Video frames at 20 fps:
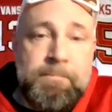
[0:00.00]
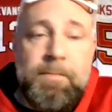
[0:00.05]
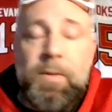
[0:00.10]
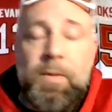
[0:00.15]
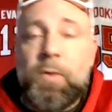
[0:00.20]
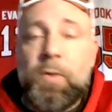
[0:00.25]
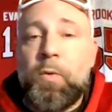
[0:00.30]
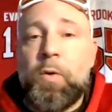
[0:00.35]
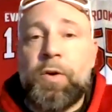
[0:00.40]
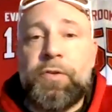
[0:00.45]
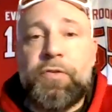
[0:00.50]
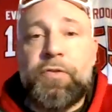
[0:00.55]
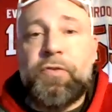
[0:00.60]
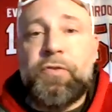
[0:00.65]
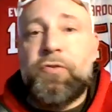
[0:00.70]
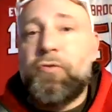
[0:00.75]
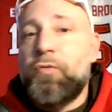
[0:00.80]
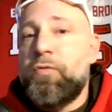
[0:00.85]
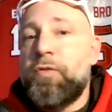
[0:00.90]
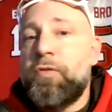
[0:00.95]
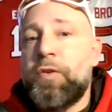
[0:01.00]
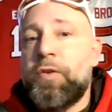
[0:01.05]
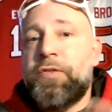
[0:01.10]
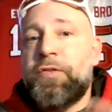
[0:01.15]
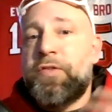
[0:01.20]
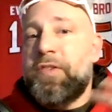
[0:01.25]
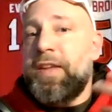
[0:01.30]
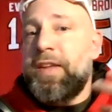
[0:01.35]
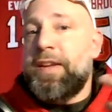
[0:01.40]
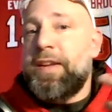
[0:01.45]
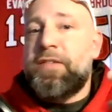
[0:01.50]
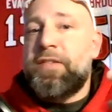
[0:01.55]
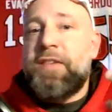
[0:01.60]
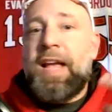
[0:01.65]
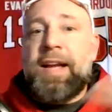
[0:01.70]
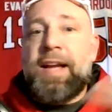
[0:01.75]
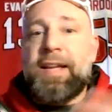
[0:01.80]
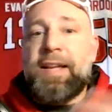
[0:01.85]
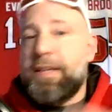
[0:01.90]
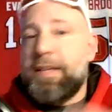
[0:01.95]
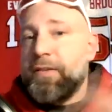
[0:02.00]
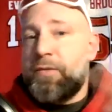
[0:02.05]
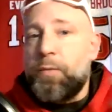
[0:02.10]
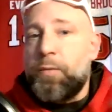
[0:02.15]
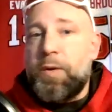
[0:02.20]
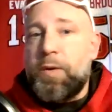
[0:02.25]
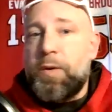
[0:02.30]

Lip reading: Or 2 firsts and a 2nd is what he